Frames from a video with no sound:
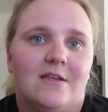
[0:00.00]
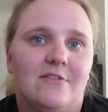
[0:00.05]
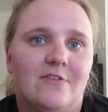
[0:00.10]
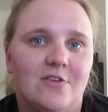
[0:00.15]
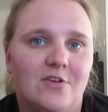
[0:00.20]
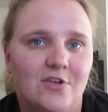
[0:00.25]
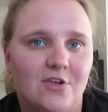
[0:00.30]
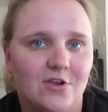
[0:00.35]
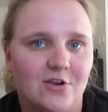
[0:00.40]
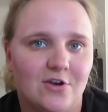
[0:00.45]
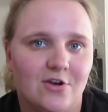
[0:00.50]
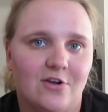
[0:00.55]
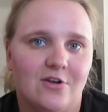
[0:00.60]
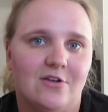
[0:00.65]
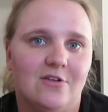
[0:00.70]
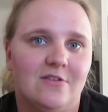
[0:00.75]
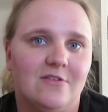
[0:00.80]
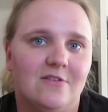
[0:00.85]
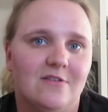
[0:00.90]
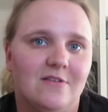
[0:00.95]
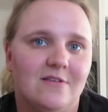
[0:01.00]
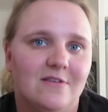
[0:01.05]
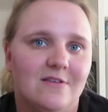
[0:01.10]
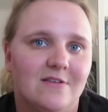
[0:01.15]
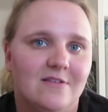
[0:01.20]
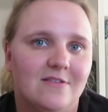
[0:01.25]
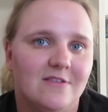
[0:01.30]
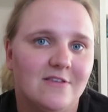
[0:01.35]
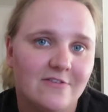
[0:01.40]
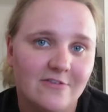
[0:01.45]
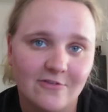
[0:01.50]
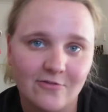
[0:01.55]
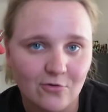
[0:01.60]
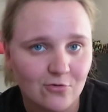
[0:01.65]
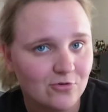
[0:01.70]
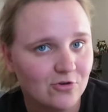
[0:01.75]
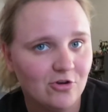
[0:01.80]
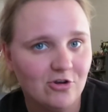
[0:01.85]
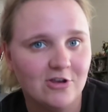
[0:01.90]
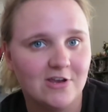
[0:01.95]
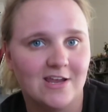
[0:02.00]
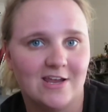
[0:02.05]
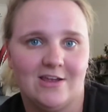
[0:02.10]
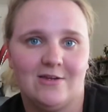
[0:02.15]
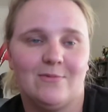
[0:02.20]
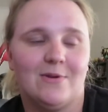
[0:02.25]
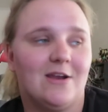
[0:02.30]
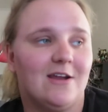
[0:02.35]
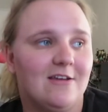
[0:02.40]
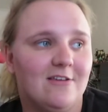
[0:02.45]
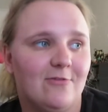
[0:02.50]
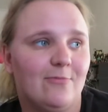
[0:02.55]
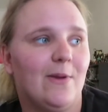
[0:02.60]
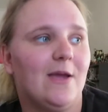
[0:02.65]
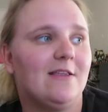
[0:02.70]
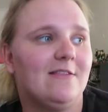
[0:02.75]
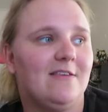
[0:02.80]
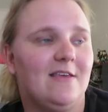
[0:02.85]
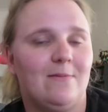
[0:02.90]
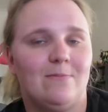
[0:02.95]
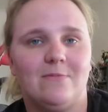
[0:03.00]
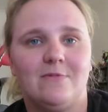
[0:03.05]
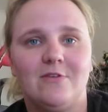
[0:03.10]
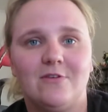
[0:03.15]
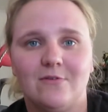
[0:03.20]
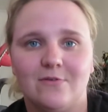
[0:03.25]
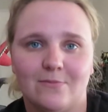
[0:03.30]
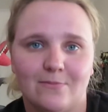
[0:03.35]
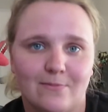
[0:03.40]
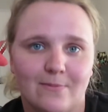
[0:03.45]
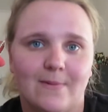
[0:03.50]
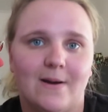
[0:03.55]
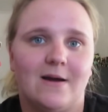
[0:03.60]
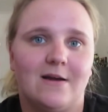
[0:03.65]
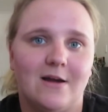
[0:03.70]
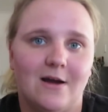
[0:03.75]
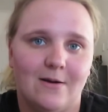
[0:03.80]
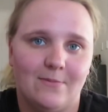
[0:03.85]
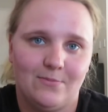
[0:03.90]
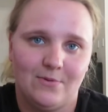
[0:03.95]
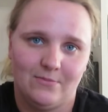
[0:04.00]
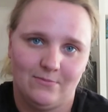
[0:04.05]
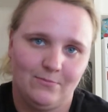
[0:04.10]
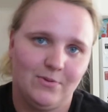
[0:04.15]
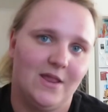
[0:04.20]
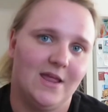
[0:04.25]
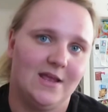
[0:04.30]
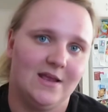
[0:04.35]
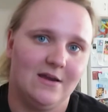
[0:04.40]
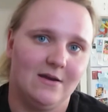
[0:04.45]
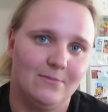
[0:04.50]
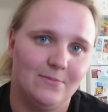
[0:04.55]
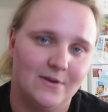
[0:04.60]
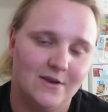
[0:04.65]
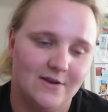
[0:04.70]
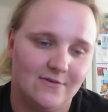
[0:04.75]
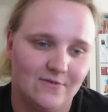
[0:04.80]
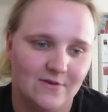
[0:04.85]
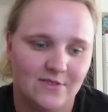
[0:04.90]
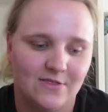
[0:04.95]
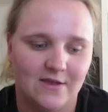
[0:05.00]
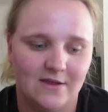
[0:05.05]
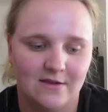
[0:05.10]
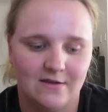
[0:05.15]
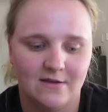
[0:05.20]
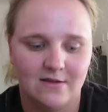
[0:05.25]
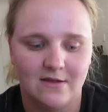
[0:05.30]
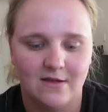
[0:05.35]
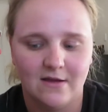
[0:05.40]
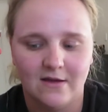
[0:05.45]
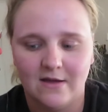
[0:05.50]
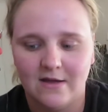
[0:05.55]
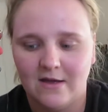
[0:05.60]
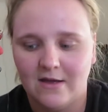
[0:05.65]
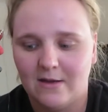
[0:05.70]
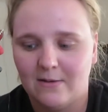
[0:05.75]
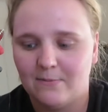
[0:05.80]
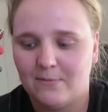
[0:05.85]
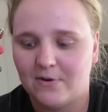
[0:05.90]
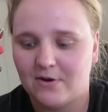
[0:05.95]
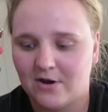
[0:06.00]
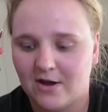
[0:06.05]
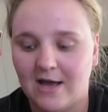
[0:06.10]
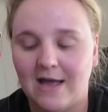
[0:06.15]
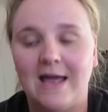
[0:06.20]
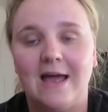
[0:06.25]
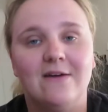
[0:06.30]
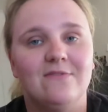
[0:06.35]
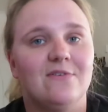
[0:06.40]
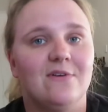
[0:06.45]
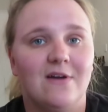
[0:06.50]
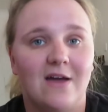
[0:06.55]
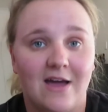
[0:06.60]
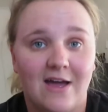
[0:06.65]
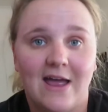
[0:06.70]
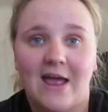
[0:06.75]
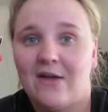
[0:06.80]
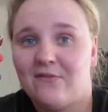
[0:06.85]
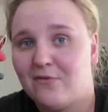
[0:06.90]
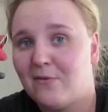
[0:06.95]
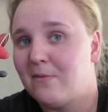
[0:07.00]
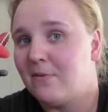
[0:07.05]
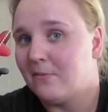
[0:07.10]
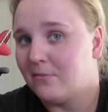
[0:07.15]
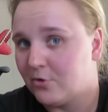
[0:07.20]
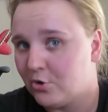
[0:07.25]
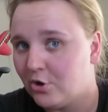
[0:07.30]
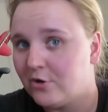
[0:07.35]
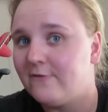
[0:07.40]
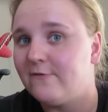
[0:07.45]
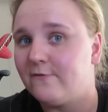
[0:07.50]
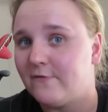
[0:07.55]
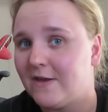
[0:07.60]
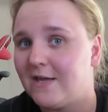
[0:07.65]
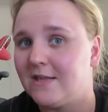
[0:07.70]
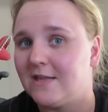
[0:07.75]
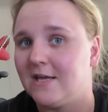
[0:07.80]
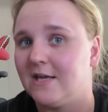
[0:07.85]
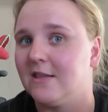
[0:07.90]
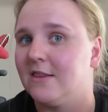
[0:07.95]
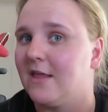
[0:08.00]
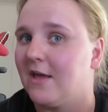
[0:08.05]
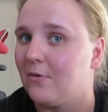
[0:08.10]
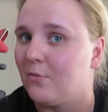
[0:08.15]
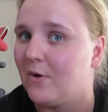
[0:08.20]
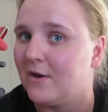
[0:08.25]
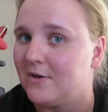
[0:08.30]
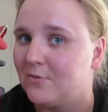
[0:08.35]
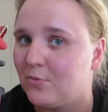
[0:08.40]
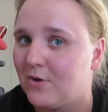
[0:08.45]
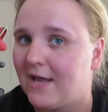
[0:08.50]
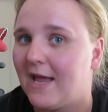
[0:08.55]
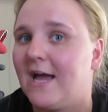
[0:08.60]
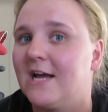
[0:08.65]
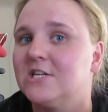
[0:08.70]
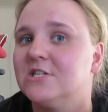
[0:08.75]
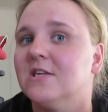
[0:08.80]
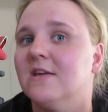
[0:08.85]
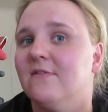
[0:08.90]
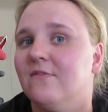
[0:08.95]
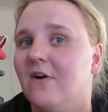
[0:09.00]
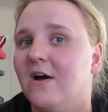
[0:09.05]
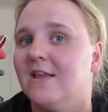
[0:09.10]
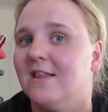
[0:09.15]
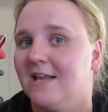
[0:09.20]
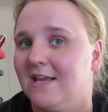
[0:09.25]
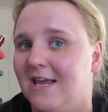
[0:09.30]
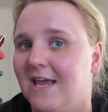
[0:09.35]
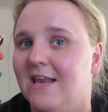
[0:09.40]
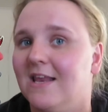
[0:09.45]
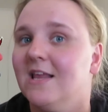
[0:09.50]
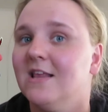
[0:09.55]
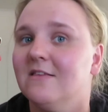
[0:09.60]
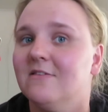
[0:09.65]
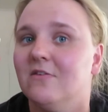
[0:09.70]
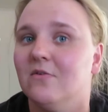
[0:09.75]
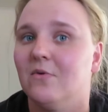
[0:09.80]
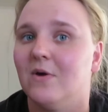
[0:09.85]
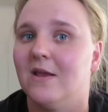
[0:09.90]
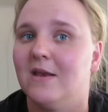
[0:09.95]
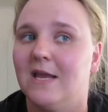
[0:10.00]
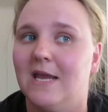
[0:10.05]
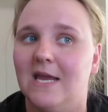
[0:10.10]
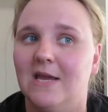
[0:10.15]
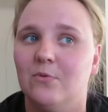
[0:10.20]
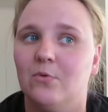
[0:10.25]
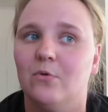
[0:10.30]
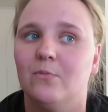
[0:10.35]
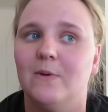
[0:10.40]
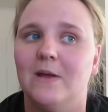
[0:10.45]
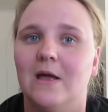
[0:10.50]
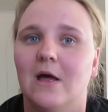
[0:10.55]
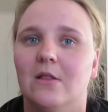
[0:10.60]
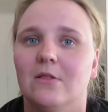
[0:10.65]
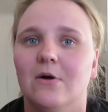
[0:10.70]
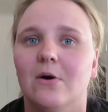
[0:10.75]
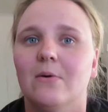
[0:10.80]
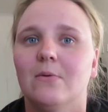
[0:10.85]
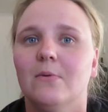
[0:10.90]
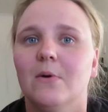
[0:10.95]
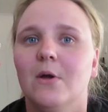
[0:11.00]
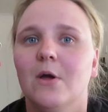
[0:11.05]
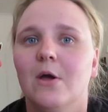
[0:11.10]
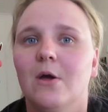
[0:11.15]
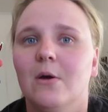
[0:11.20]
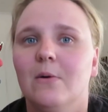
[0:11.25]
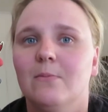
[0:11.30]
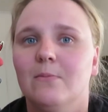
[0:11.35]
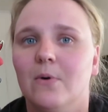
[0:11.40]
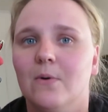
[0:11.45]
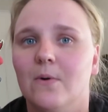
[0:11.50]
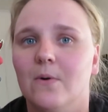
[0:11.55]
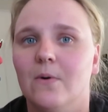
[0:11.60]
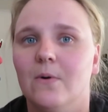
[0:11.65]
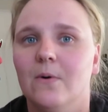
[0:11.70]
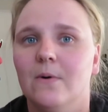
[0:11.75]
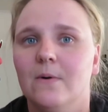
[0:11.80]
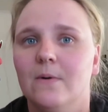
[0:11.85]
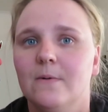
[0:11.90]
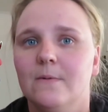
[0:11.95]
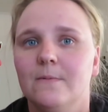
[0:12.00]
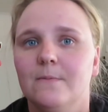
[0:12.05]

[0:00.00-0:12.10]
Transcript: to, you know, this is all new to him and I expect him to muck up and play up and everything. But I have, I have a good feeling that when we actually finally get into it, he will be a lot more,